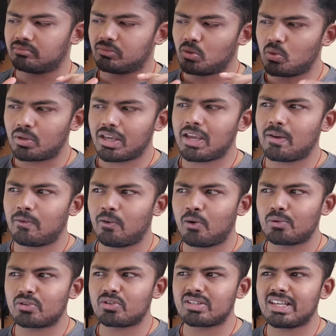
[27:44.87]
looking
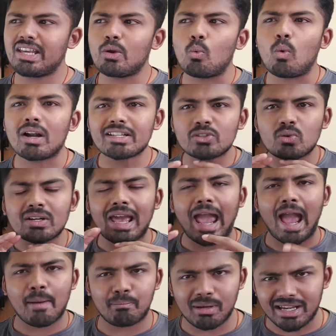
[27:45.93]
forward to seeing what's going to
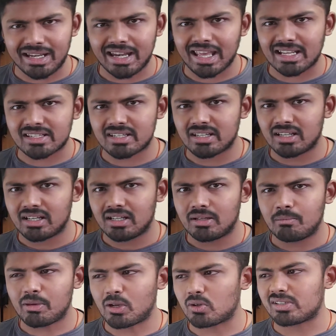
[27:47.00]
happen next.
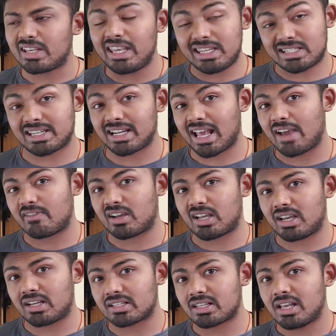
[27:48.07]
Because he still have a
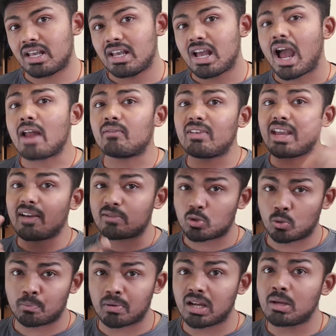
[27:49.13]
curse. And we have
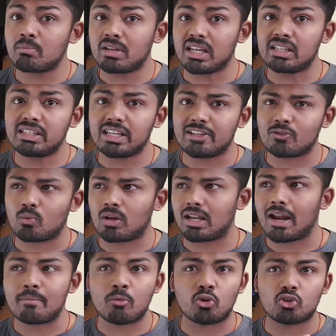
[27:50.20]
Supreme Deity as well.
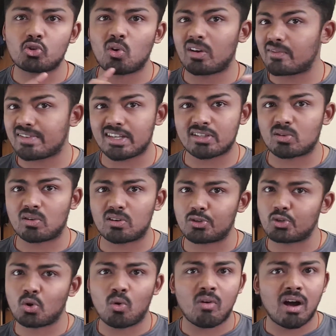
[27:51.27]
I'm not sure if he's going to
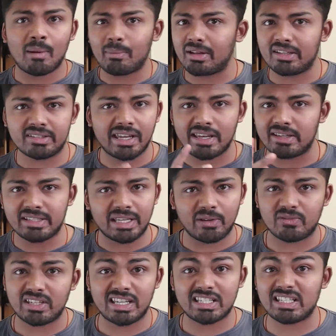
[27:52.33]
show up.
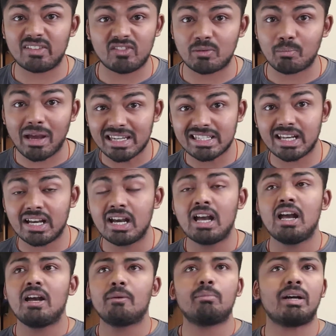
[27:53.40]
If she's even matter.
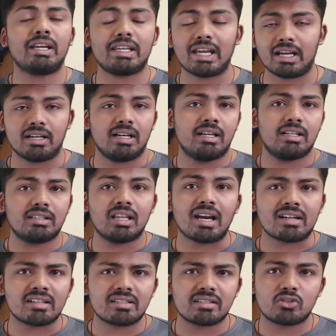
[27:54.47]
But yeah. There
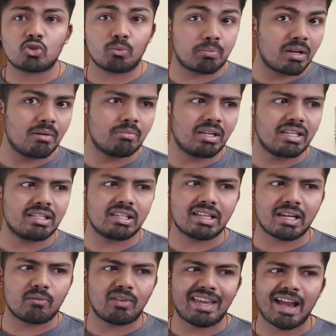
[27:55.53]
is Supreme Deity
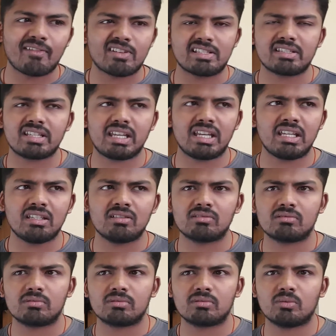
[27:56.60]
that we haven't seen.
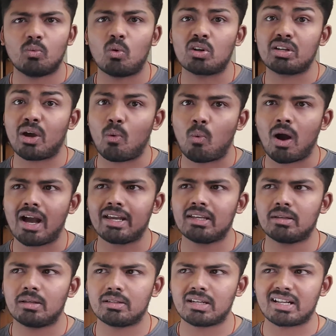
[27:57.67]
Wonder
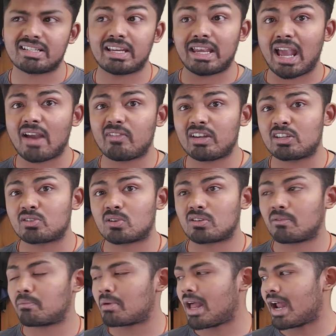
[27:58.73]
why. Does she have any sort
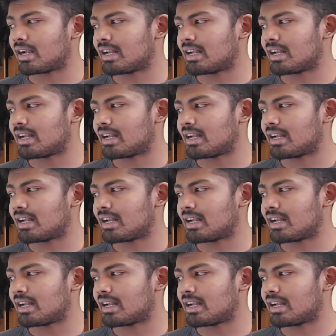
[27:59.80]
of plan